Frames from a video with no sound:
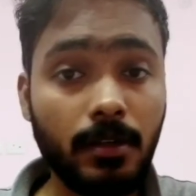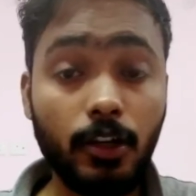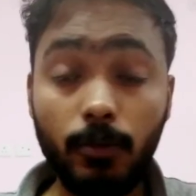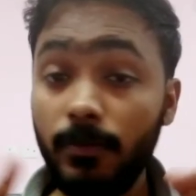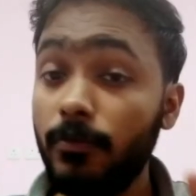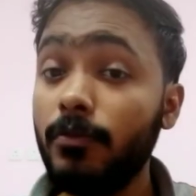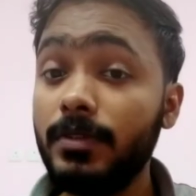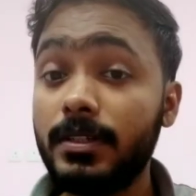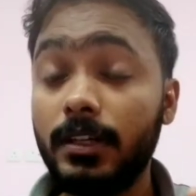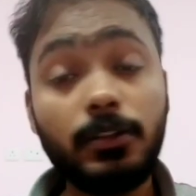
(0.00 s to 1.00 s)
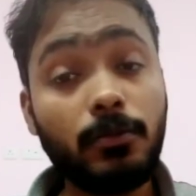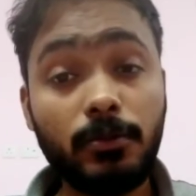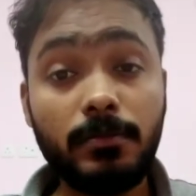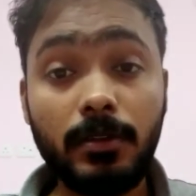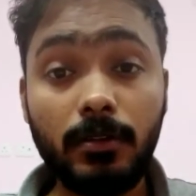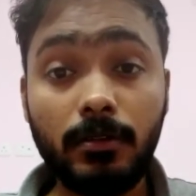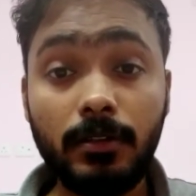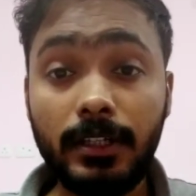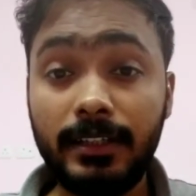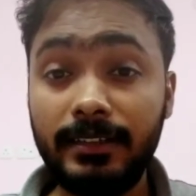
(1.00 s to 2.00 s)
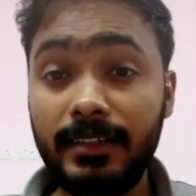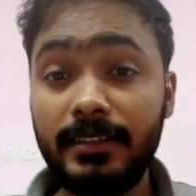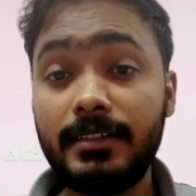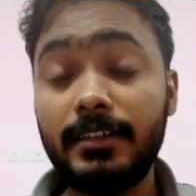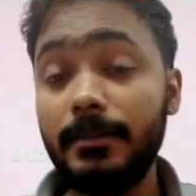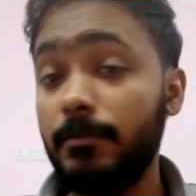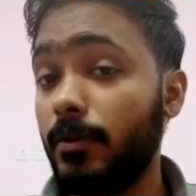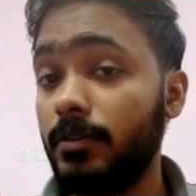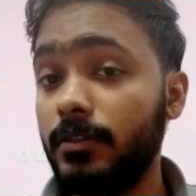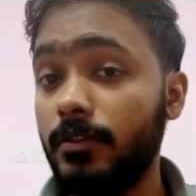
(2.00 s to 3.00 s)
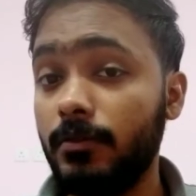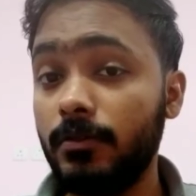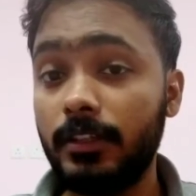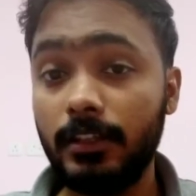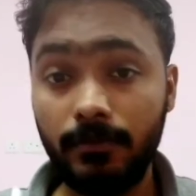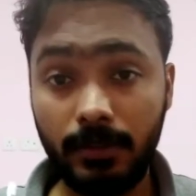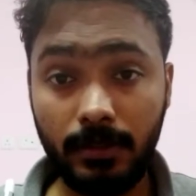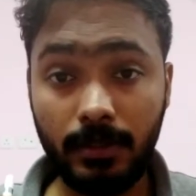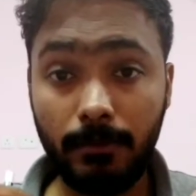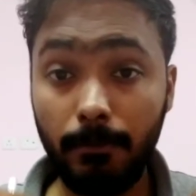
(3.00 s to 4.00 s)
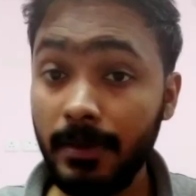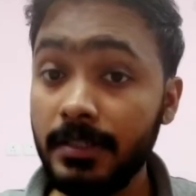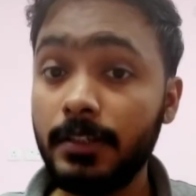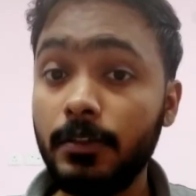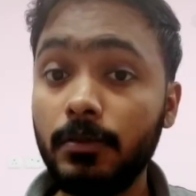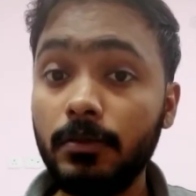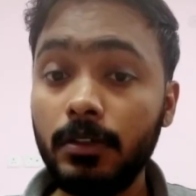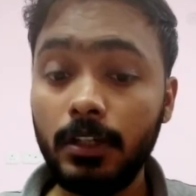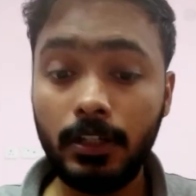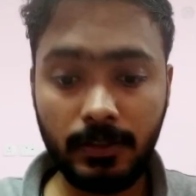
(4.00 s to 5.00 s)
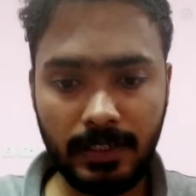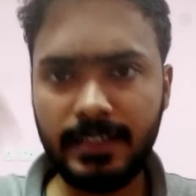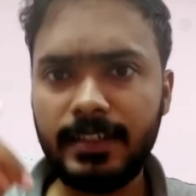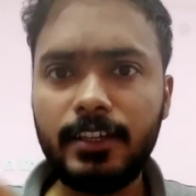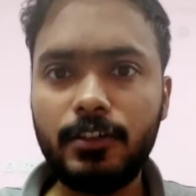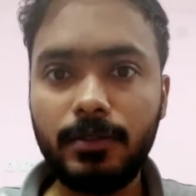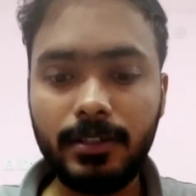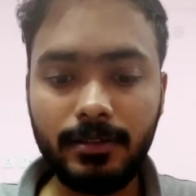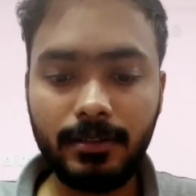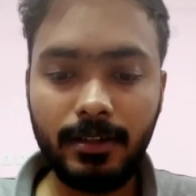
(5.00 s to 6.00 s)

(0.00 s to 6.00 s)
Now, before we start Coulomb's law, there is an important note that we must know. So let's get to it.